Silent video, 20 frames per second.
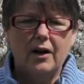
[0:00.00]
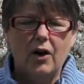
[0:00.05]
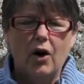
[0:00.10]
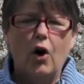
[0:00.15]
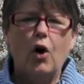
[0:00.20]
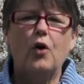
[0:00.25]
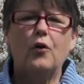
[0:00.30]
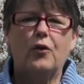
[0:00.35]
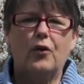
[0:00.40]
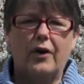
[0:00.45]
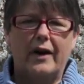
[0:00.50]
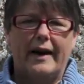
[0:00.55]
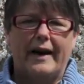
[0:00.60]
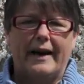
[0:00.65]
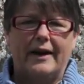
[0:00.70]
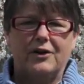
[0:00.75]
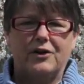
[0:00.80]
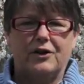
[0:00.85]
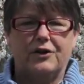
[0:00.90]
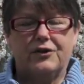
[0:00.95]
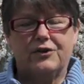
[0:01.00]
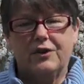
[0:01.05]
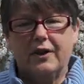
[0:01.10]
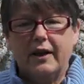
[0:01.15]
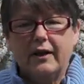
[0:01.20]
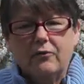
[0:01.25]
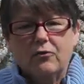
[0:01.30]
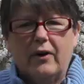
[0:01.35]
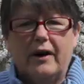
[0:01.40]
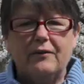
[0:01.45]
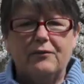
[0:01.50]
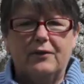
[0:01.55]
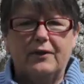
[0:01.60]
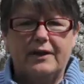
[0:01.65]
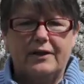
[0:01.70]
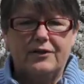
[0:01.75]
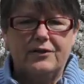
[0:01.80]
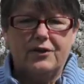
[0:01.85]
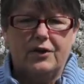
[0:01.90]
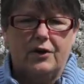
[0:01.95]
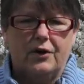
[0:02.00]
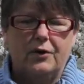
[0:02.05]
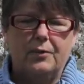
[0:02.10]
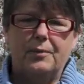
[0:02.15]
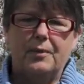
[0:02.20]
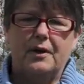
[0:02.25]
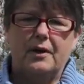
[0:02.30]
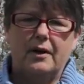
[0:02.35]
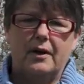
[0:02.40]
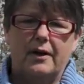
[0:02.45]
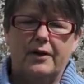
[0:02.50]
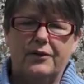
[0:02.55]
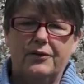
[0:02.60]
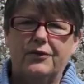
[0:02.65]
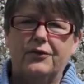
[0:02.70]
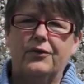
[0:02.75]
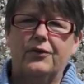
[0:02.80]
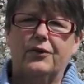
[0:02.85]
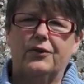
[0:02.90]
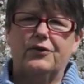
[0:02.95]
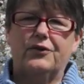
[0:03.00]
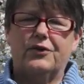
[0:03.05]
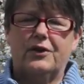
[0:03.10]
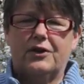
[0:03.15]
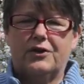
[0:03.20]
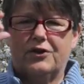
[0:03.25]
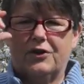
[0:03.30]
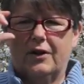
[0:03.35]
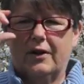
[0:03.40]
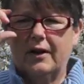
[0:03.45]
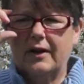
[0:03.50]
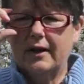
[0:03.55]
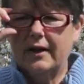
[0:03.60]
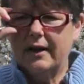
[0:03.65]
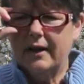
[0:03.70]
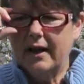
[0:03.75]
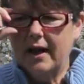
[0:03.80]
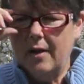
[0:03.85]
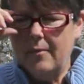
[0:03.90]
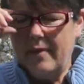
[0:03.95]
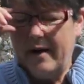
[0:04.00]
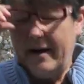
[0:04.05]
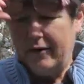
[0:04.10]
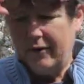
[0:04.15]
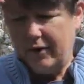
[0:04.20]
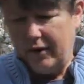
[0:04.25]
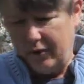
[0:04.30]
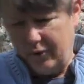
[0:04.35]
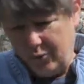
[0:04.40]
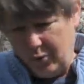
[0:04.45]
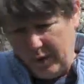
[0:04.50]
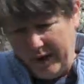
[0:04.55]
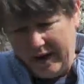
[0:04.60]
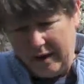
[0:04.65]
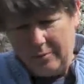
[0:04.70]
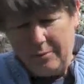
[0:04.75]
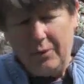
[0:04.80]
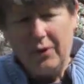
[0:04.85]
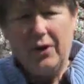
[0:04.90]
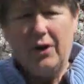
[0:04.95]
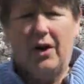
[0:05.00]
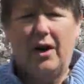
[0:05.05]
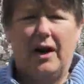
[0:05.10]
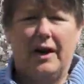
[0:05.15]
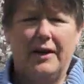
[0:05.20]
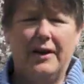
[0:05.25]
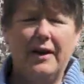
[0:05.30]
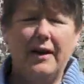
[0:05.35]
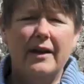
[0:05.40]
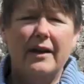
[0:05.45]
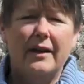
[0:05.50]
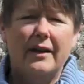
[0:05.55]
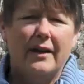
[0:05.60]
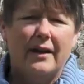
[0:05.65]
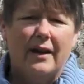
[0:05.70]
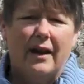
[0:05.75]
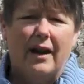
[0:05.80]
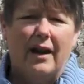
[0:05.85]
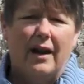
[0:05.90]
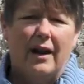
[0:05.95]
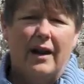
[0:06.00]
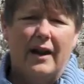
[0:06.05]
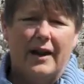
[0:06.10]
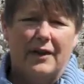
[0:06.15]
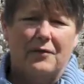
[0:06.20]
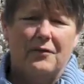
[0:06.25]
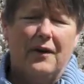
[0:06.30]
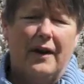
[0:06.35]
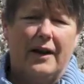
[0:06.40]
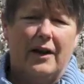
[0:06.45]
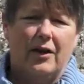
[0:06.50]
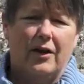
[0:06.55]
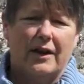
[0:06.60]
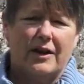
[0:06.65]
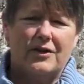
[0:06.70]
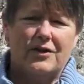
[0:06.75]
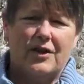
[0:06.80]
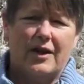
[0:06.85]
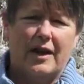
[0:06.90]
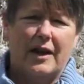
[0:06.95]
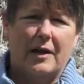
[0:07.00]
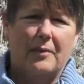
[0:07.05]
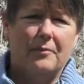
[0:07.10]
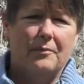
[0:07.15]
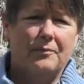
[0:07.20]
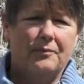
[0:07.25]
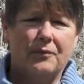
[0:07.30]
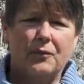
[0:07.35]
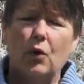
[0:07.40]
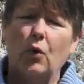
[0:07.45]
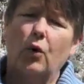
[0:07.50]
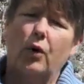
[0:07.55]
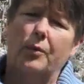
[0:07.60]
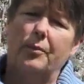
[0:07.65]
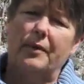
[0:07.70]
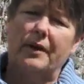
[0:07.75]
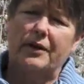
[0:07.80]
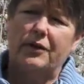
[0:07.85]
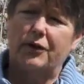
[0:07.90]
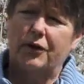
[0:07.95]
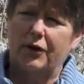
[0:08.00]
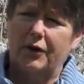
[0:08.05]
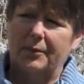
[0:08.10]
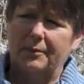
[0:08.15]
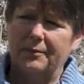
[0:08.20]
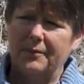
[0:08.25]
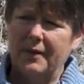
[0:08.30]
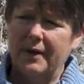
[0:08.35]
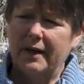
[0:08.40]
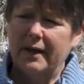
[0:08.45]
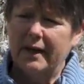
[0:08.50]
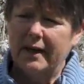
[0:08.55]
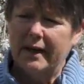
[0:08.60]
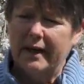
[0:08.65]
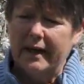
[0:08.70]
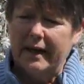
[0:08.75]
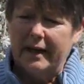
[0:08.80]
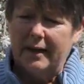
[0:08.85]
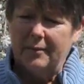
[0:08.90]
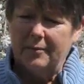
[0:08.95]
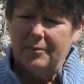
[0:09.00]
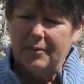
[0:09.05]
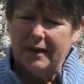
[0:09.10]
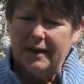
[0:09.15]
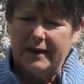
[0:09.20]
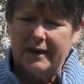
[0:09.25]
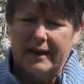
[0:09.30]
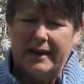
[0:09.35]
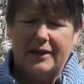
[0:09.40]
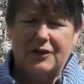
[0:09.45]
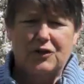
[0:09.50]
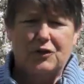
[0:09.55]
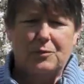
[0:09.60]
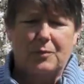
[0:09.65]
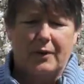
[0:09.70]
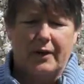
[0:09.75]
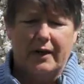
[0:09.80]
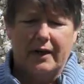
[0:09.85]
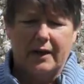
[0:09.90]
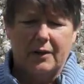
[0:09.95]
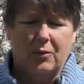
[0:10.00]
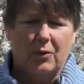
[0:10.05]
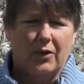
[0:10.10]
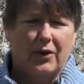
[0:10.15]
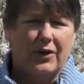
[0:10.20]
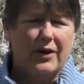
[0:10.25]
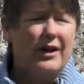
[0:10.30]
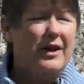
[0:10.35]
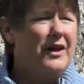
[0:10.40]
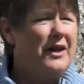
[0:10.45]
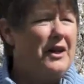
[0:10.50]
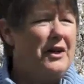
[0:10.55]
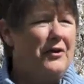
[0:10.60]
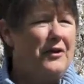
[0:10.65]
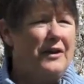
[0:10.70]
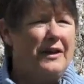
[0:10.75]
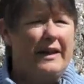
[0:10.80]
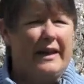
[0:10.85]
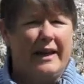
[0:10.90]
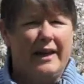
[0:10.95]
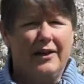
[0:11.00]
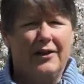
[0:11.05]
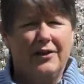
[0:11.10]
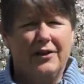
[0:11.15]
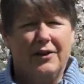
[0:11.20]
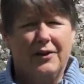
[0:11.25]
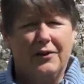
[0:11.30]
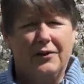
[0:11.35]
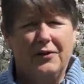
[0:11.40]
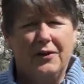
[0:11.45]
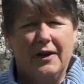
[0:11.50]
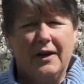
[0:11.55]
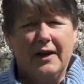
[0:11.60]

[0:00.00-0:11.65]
over anxious, and rightfully so, because there's such a amount of weight put on a final exam or a midterm. And being that it's spring and we're nearing the end of